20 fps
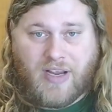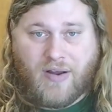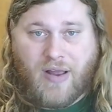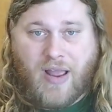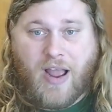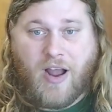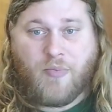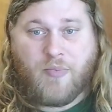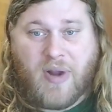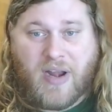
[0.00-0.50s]

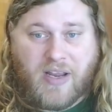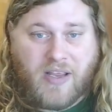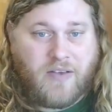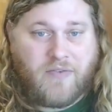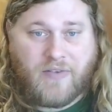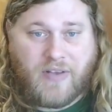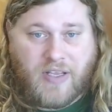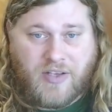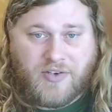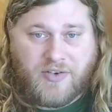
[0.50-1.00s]
how many
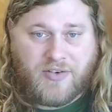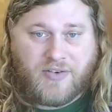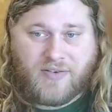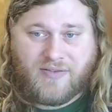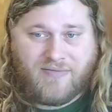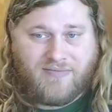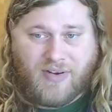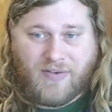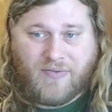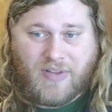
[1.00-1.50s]
of
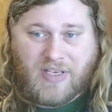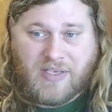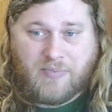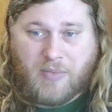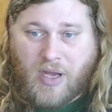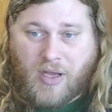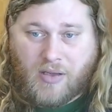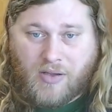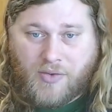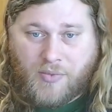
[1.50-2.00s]
each of these
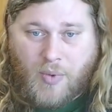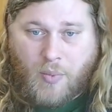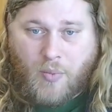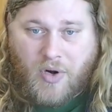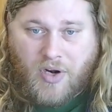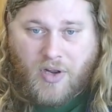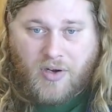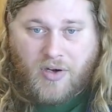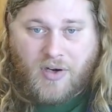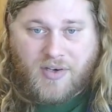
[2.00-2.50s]
models we
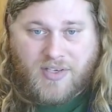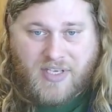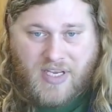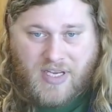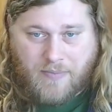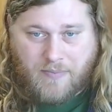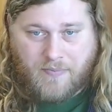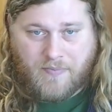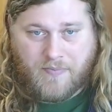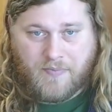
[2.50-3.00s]
want on our team?